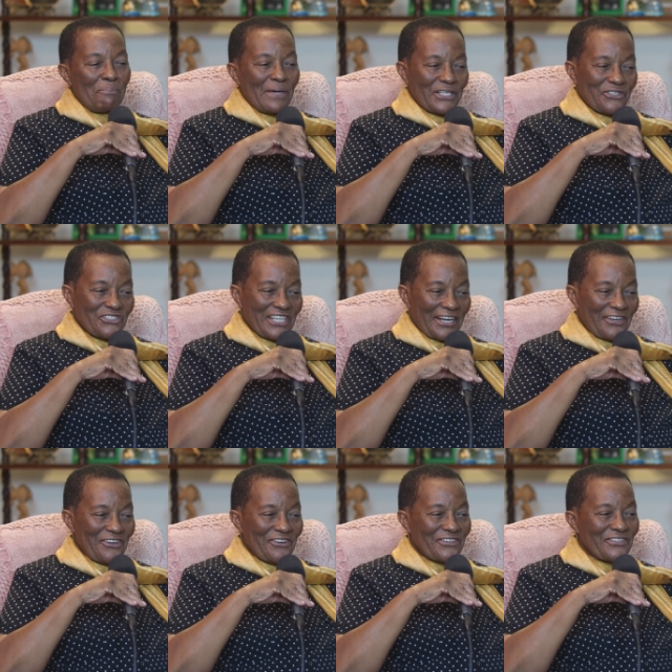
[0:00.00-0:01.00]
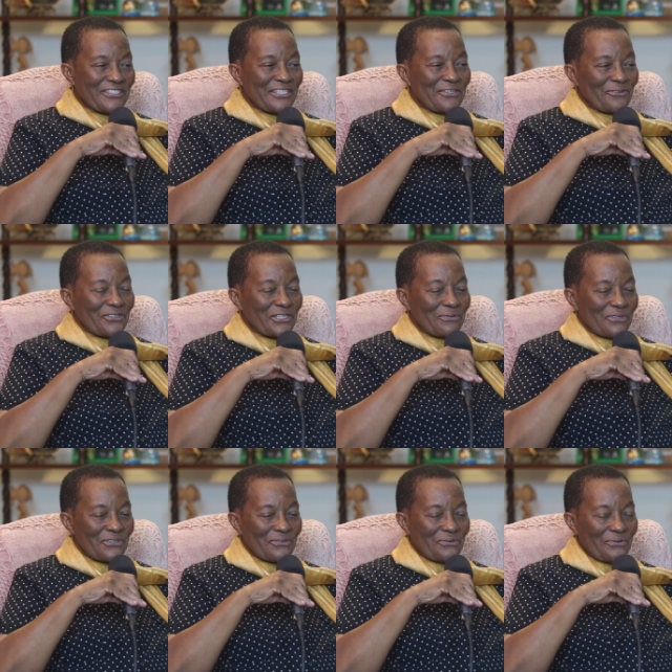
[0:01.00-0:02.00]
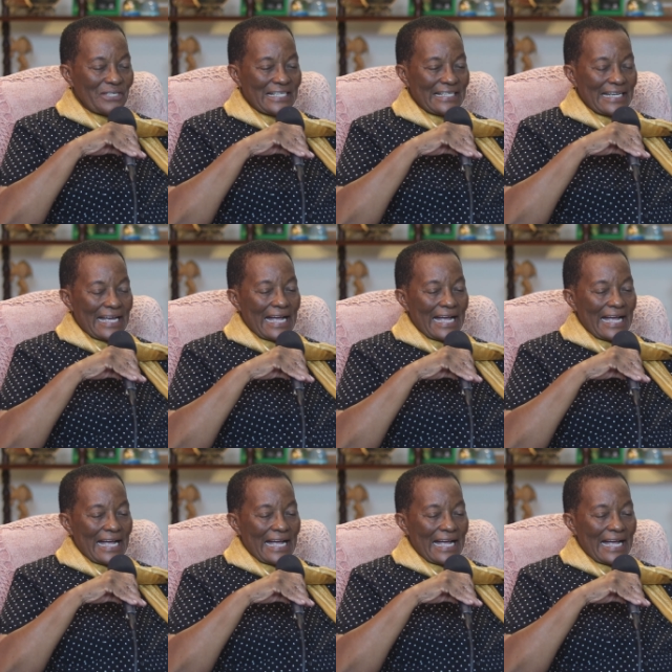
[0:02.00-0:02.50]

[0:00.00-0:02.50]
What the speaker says: back to check on her to see how she was doing.